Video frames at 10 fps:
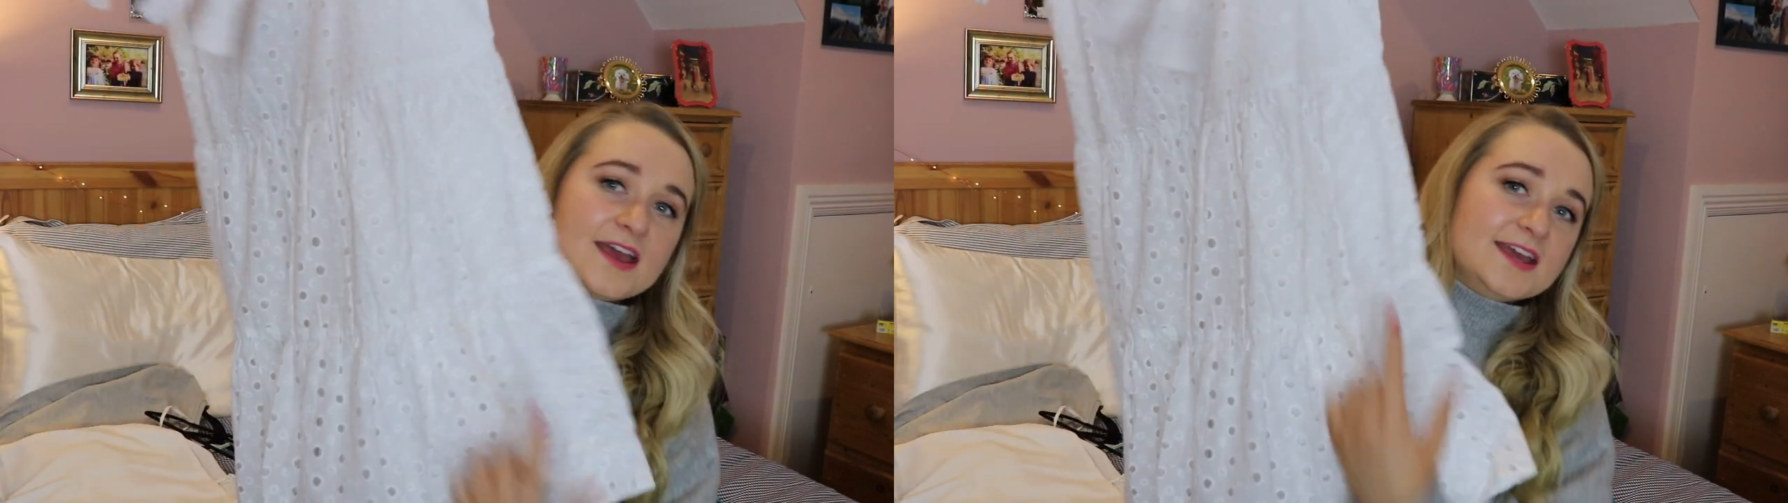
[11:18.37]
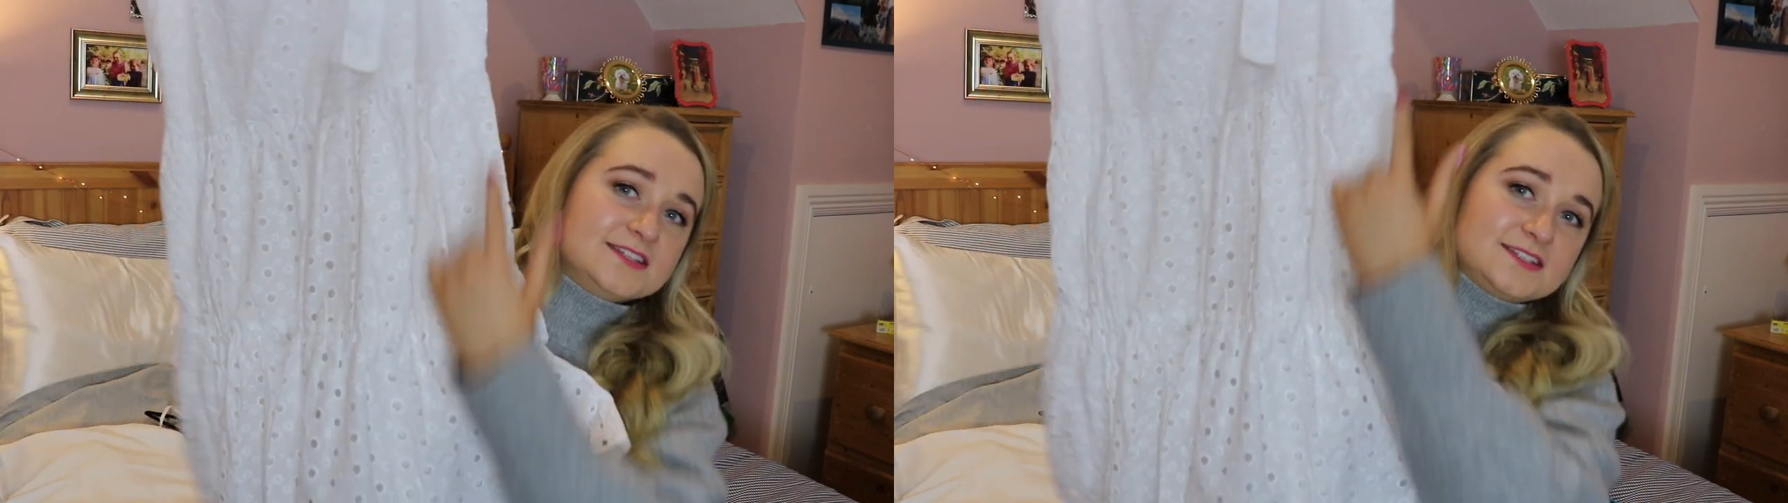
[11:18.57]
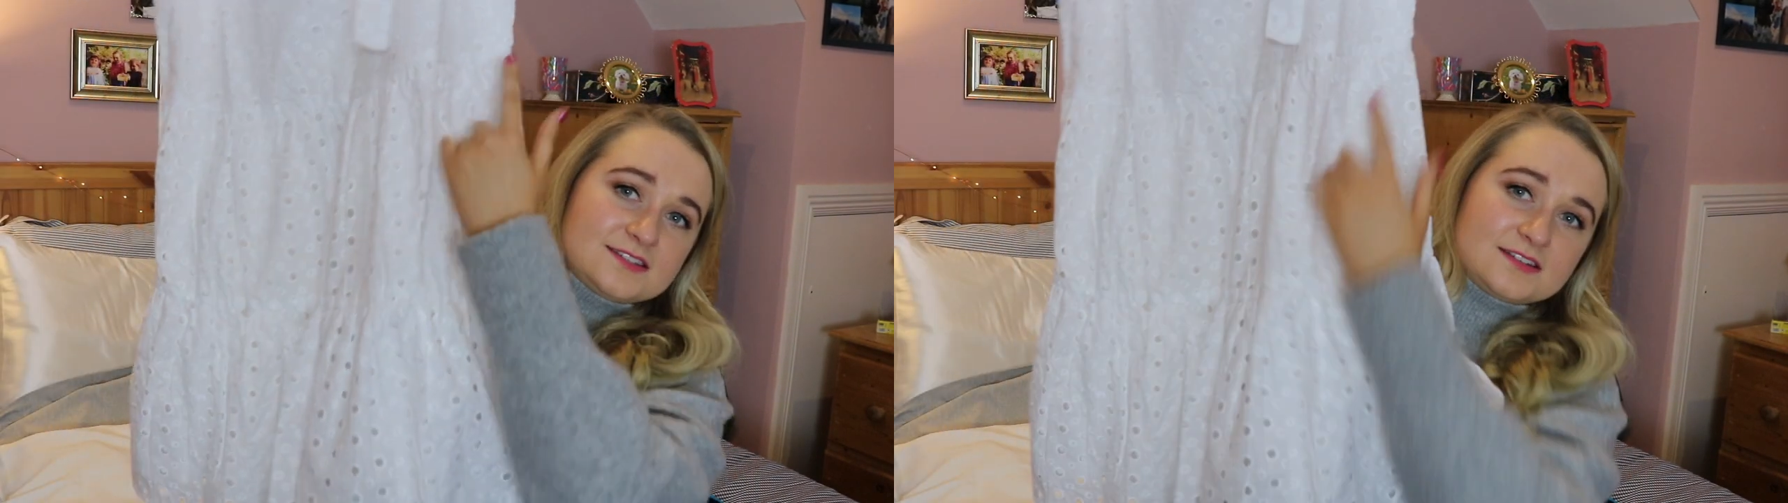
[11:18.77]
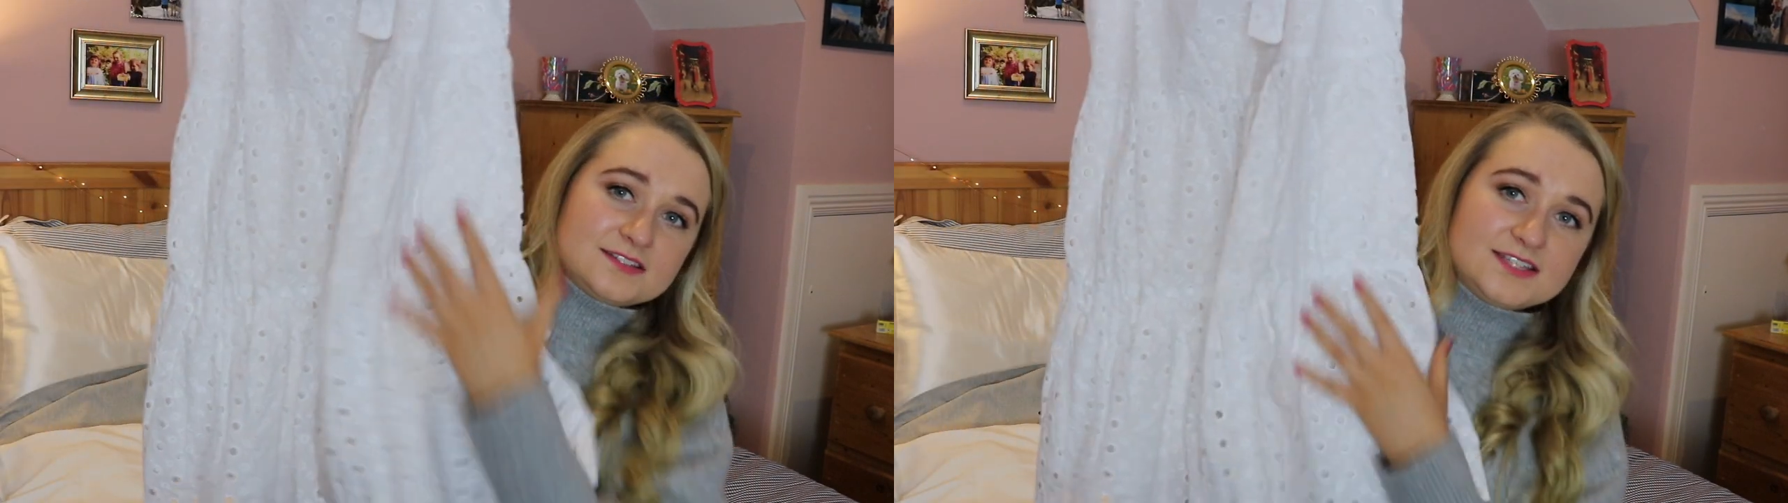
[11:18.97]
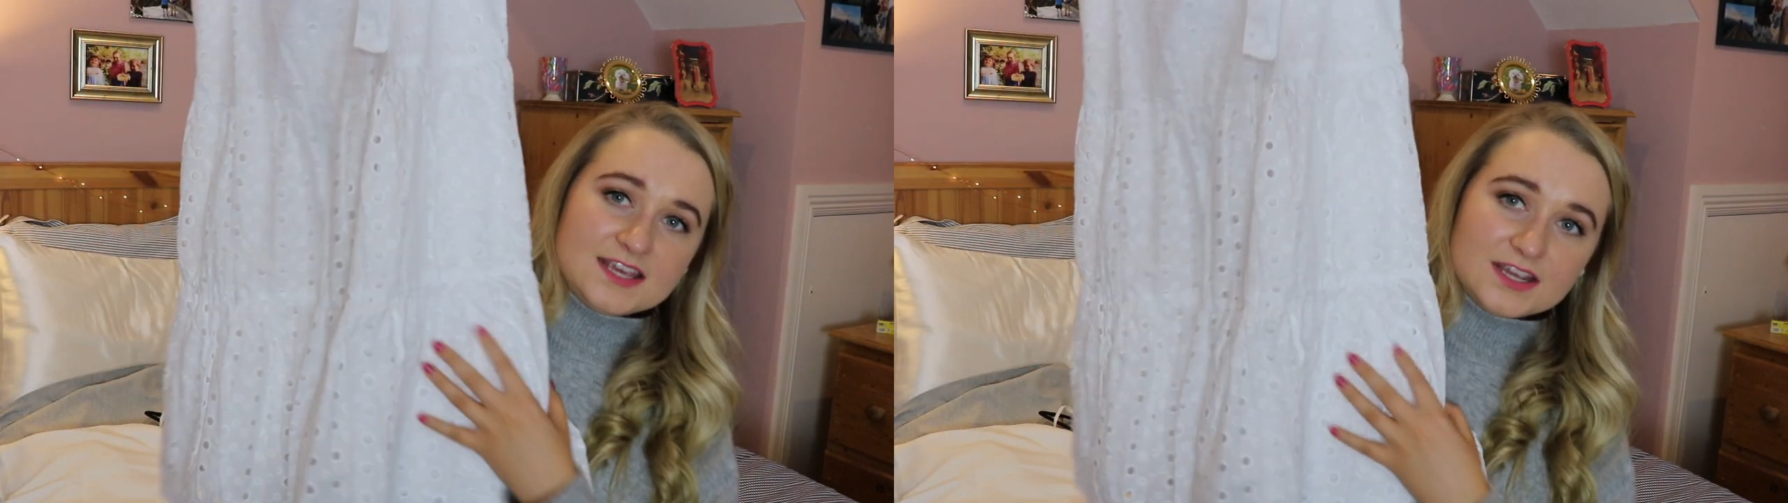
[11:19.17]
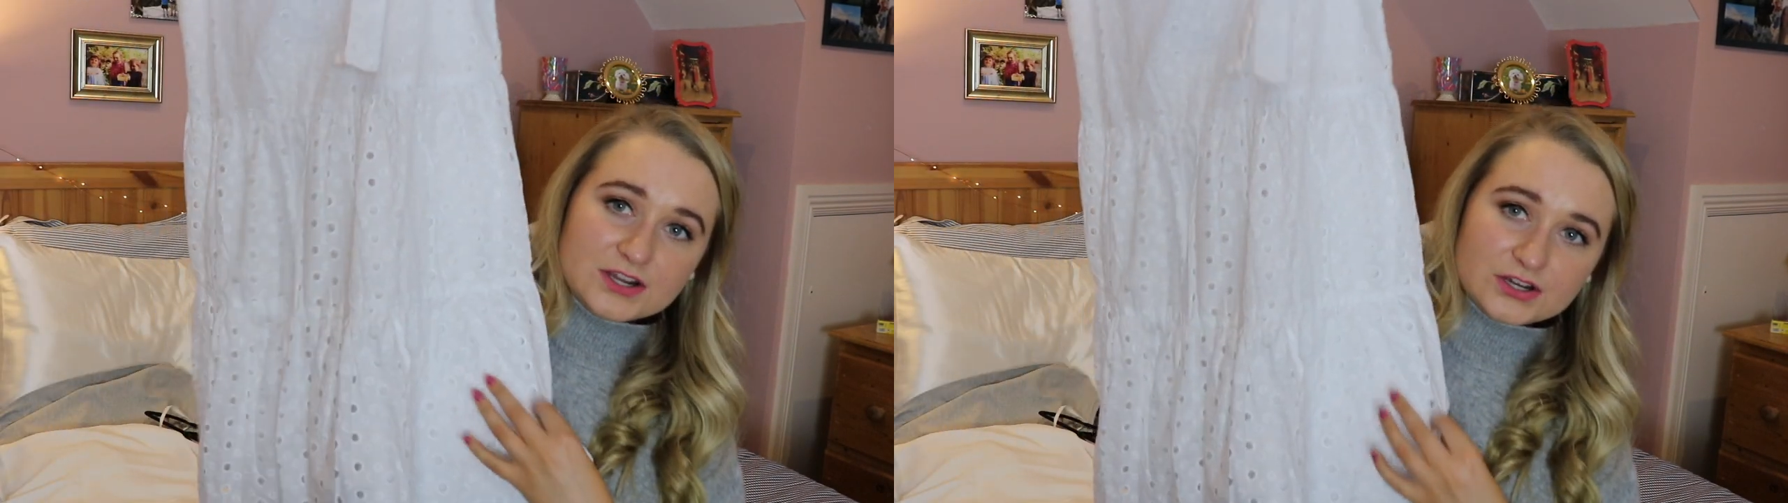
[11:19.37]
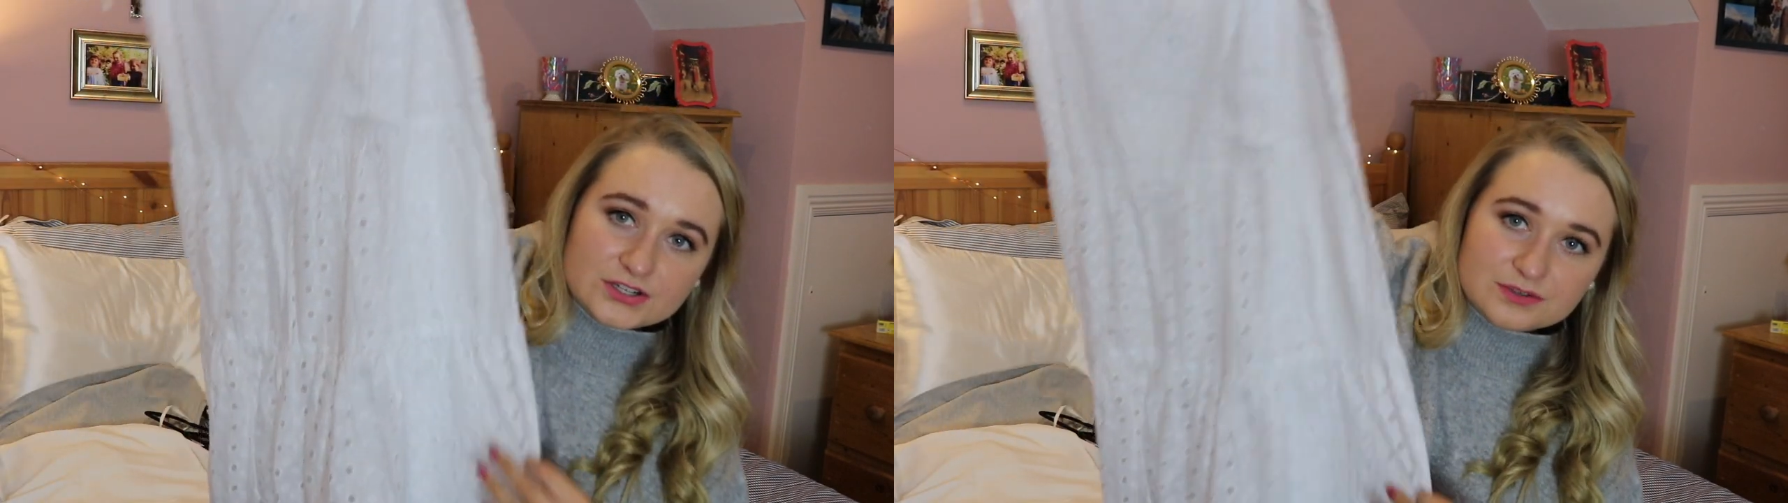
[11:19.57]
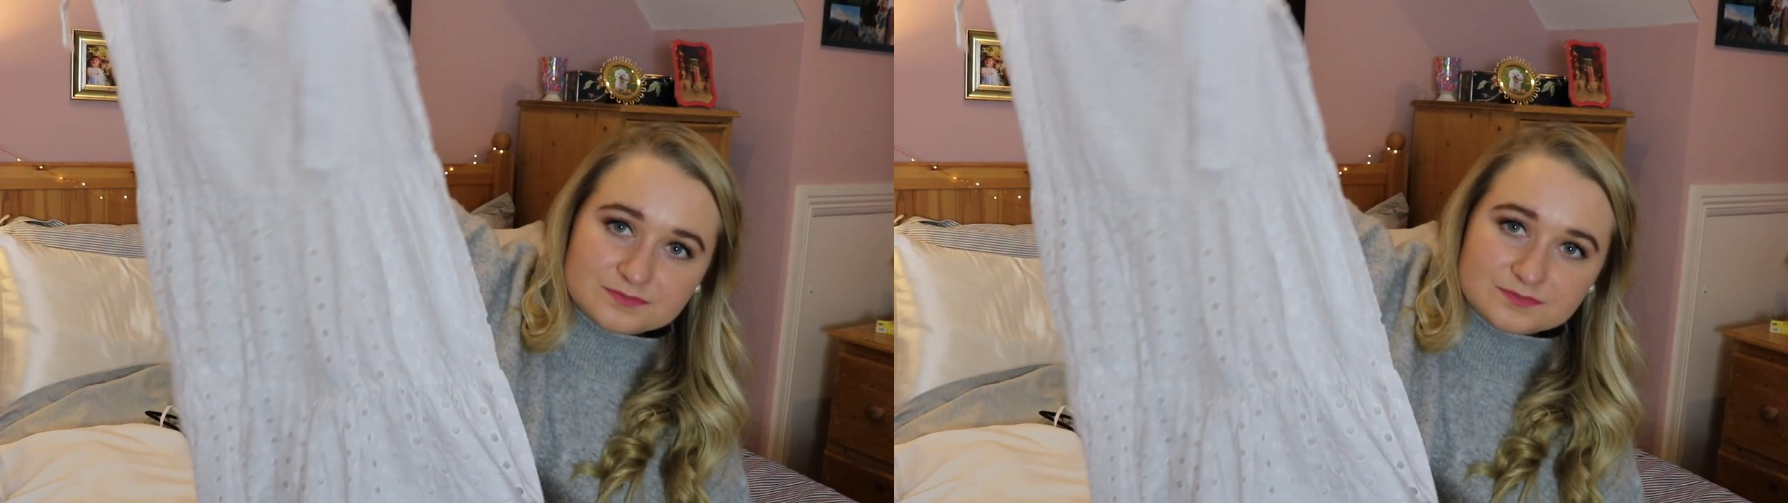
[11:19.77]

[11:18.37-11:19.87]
It's tiered.